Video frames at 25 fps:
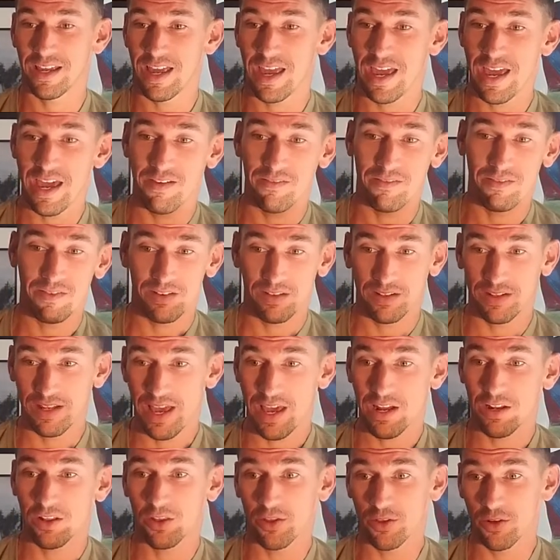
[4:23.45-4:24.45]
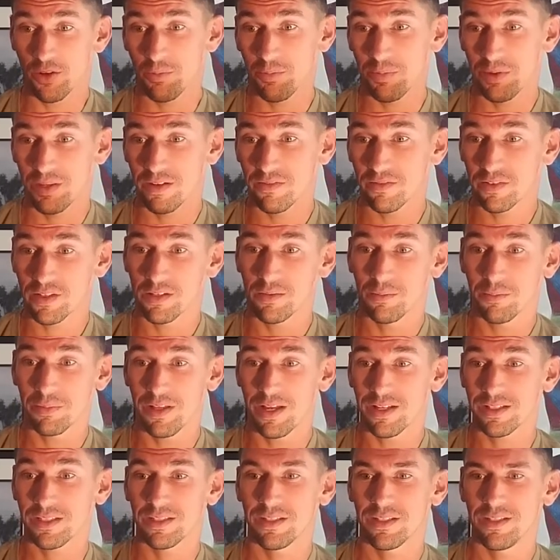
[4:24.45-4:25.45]
add a little bit of
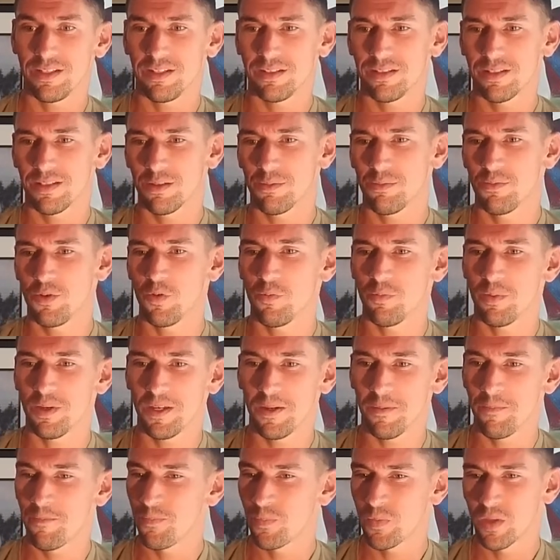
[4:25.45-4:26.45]
complexity to the movement.